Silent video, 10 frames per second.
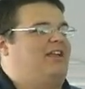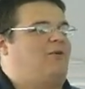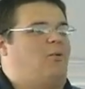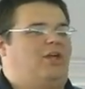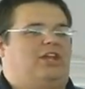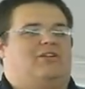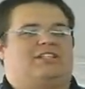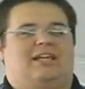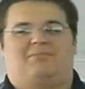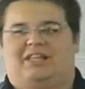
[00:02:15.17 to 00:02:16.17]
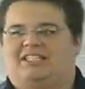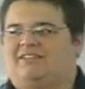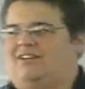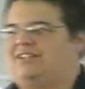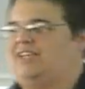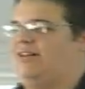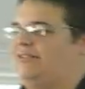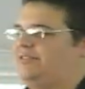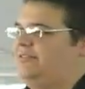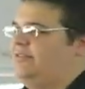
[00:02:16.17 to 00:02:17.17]
if we're willing to accept less of
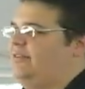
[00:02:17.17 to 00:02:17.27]
ourselves?